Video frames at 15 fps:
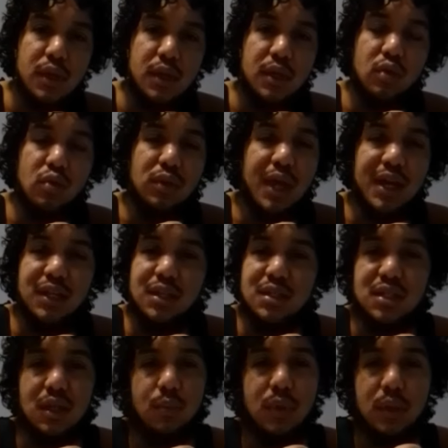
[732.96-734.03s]
You like to
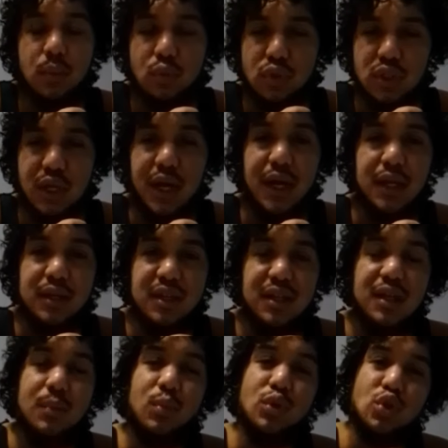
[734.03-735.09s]
see people shine.
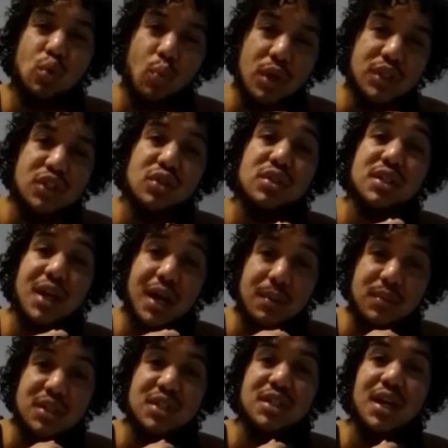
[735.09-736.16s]
But you want your time
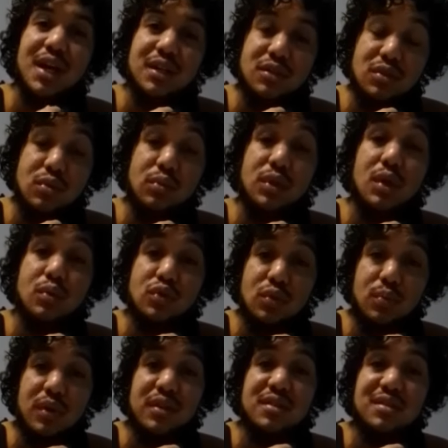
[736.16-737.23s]
to shine too, don't you,
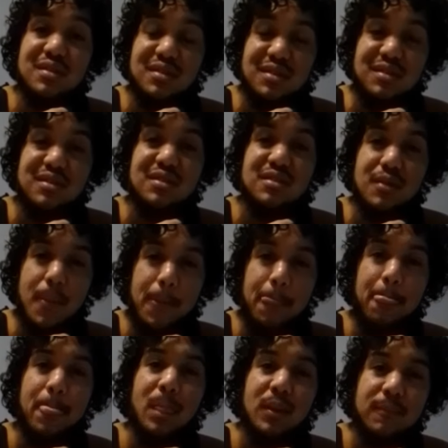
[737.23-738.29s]
brothers and sisters?
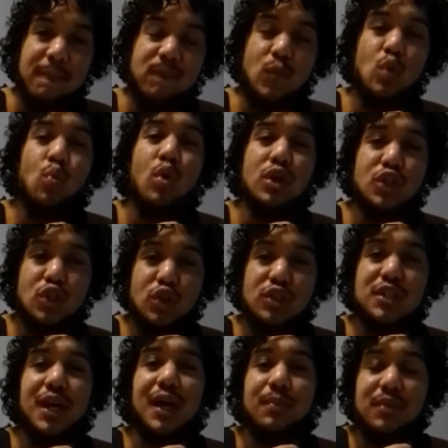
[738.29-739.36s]
You want your
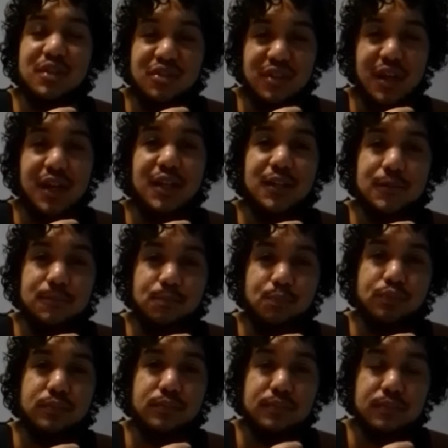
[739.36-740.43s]
time to shine
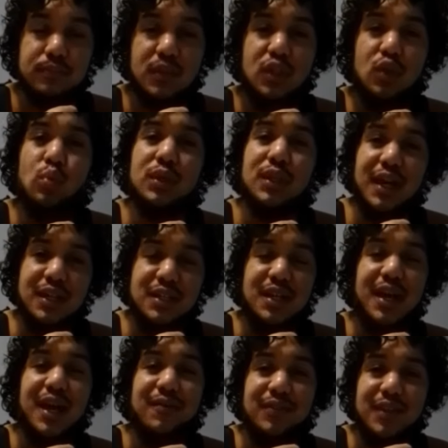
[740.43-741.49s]
you would like to
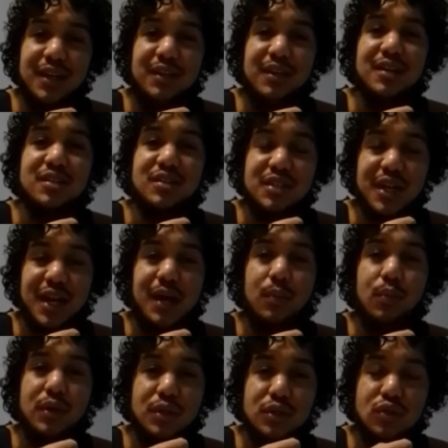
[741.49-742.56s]
have that nice job,
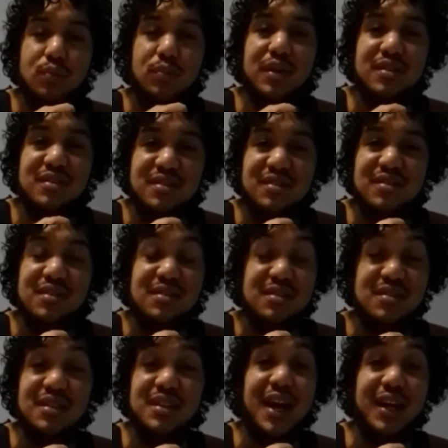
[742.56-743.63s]
wouldn't you, brothers and sisters?
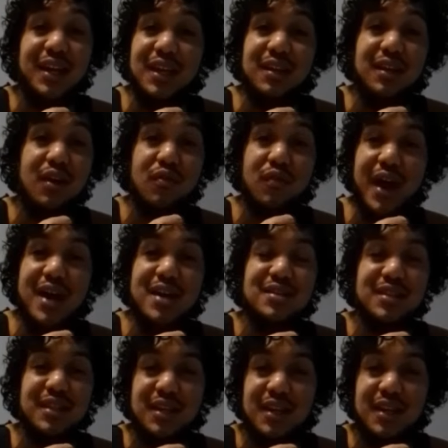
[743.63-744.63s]
And not get harassed